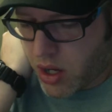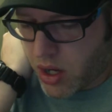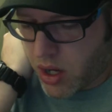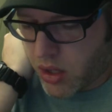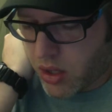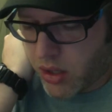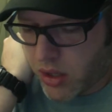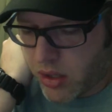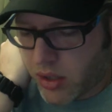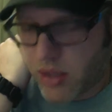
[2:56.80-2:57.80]

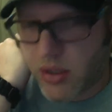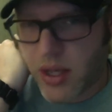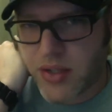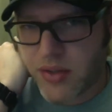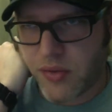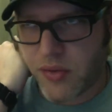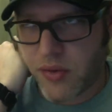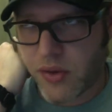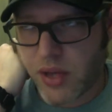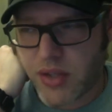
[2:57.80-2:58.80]
lots of
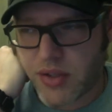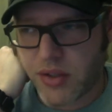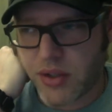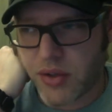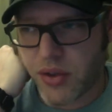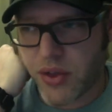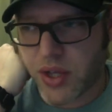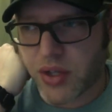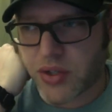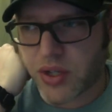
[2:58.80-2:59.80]
little
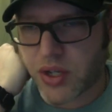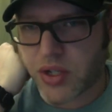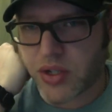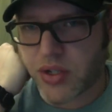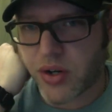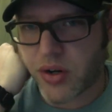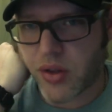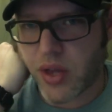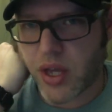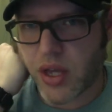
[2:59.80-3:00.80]
things to consider.
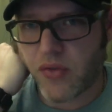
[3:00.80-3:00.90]
Like if